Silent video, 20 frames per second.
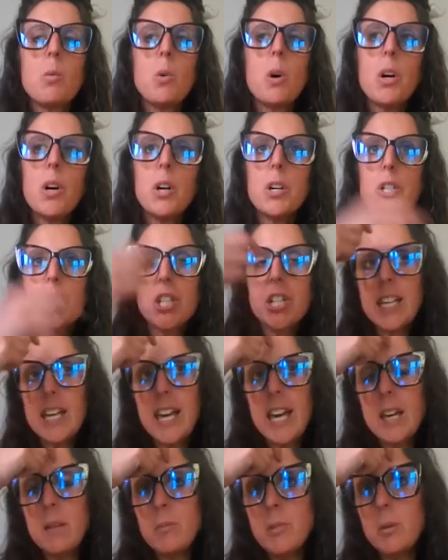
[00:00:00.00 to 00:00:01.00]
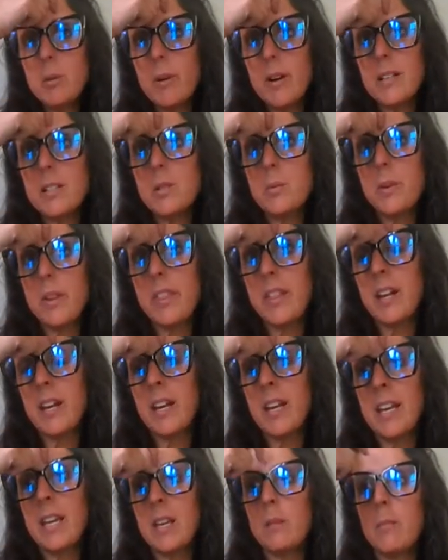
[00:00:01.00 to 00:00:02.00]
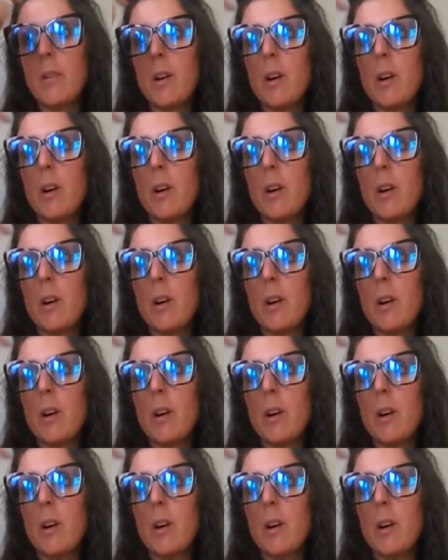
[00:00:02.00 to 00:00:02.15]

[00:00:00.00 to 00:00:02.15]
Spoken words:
Well, she came to us with a name